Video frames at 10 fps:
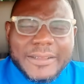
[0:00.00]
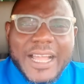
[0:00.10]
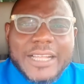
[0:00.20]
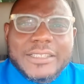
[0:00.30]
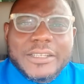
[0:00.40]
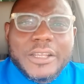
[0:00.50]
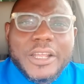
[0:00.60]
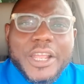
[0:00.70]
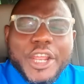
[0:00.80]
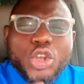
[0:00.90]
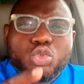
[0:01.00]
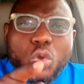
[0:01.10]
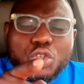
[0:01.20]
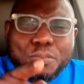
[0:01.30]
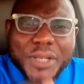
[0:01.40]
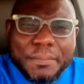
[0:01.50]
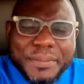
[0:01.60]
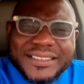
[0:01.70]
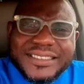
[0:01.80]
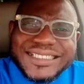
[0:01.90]
that it was
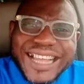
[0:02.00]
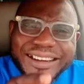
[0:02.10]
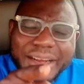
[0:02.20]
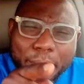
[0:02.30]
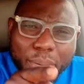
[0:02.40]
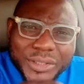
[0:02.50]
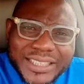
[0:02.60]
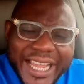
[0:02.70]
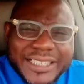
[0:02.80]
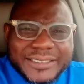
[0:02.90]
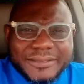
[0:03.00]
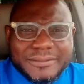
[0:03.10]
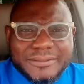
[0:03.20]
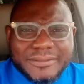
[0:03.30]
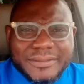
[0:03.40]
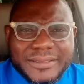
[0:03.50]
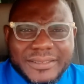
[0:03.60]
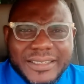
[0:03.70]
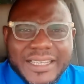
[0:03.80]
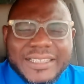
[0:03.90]
BBC that reported
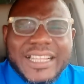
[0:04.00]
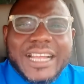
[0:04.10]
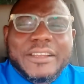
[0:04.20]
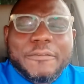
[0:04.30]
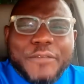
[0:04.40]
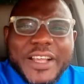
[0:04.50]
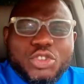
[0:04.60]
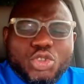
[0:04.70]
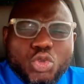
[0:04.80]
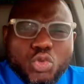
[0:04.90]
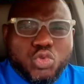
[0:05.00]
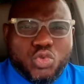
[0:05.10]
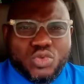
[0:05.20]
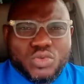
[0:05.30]
that the first coup